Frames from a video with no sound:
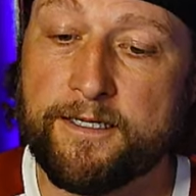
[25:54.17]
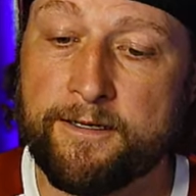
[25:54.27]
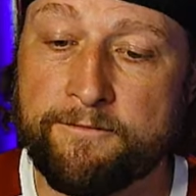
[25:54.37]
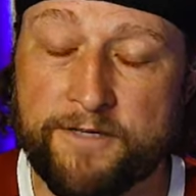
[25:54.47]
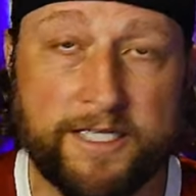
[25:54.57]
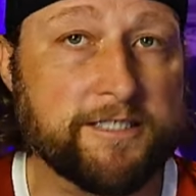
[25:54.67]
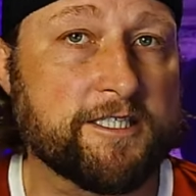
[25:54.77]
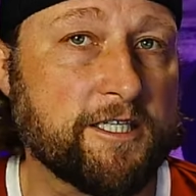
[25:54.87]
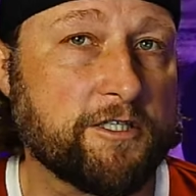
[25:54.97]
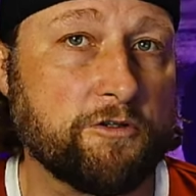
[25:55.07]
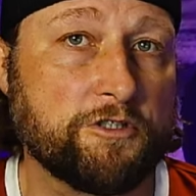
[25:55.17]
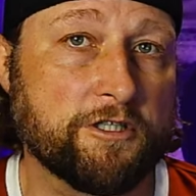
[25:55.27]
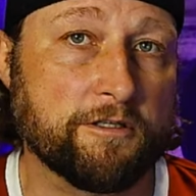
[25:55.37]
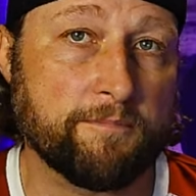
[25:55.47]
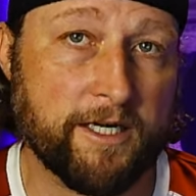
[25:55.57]
of
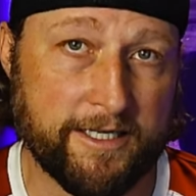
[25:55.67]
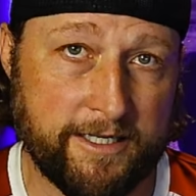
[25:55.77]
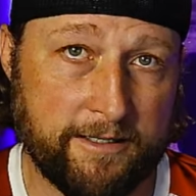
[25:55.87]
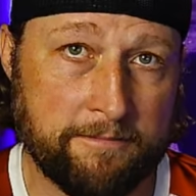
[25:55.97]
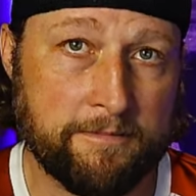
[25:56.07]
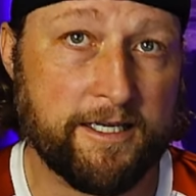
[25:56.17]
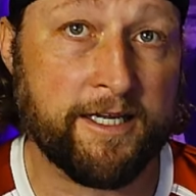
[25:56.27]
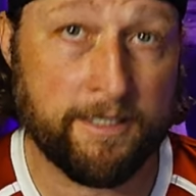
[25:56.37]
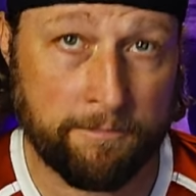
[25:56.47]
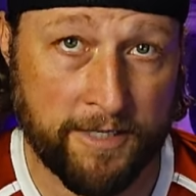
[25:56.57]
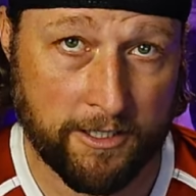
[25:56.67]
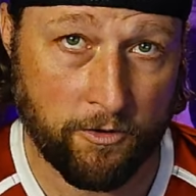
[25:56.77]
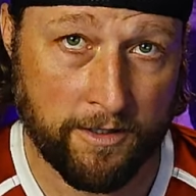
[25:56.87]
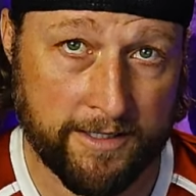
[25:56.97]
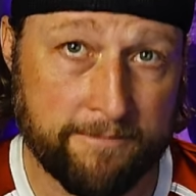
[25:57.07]
institutional money into
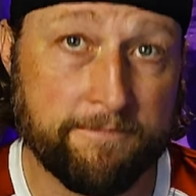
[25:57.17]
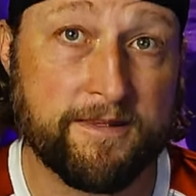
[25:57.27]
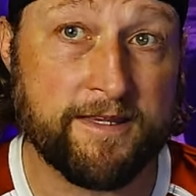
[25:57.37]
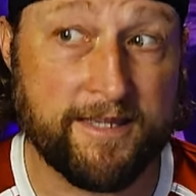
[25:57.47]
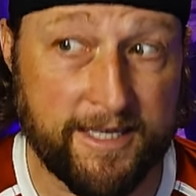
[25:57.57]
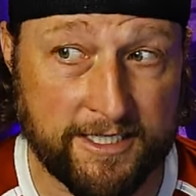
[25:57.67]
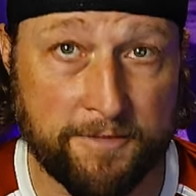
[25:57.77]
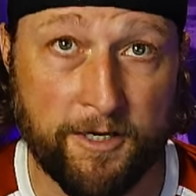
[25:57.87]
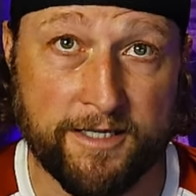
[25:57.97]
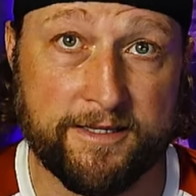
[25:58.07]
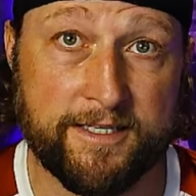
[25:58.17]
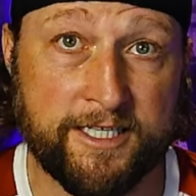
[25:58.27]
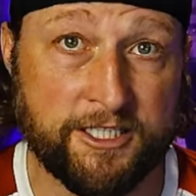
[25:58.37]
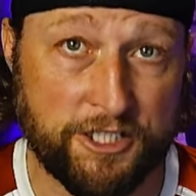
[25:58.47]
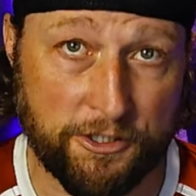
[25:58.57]
Bitcoin this month
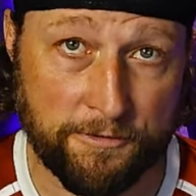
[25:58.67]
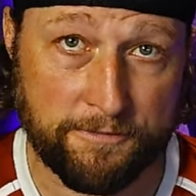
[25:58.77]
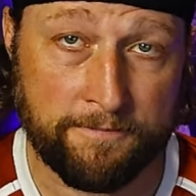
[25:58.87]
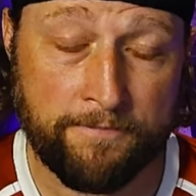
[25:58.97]
in June.